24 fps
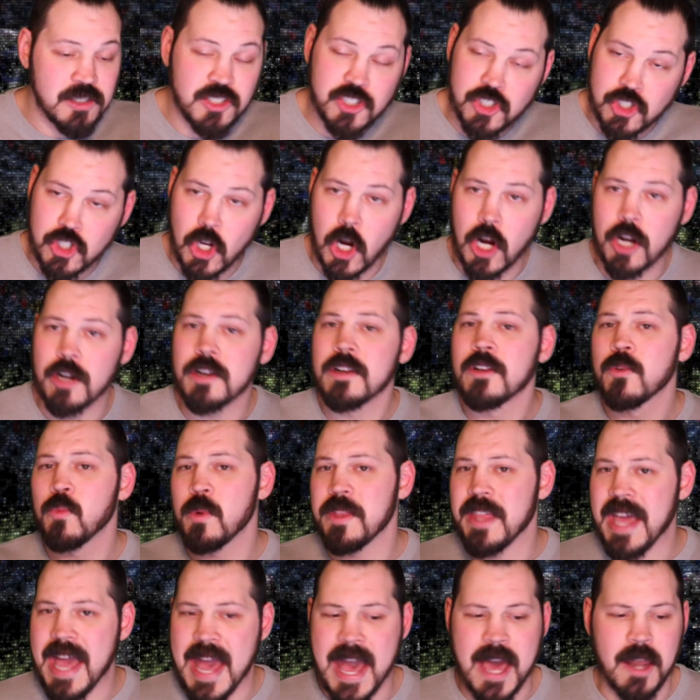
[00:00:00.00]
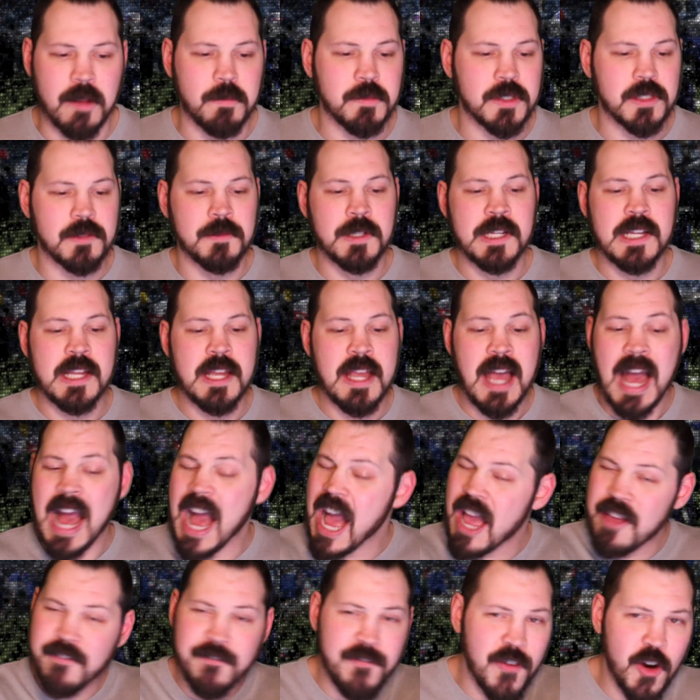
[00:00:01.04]
start with Adams.
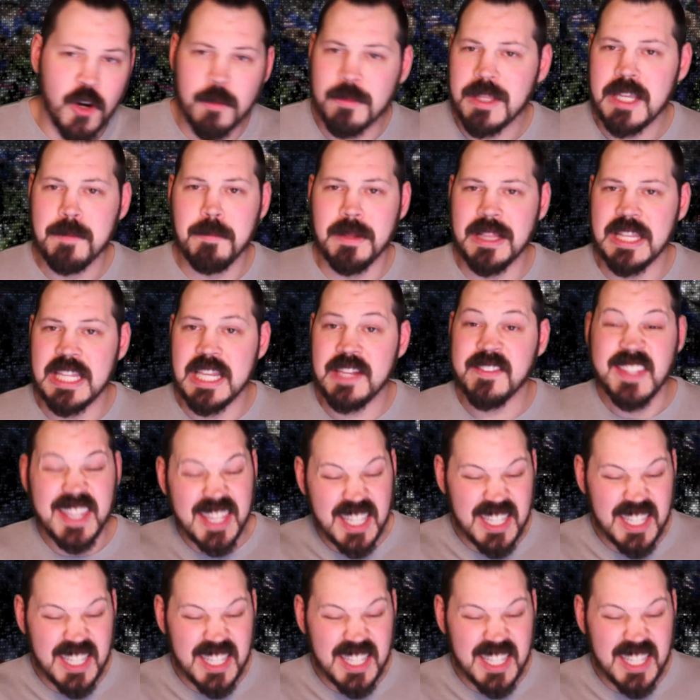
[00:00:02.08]
I firmly believe that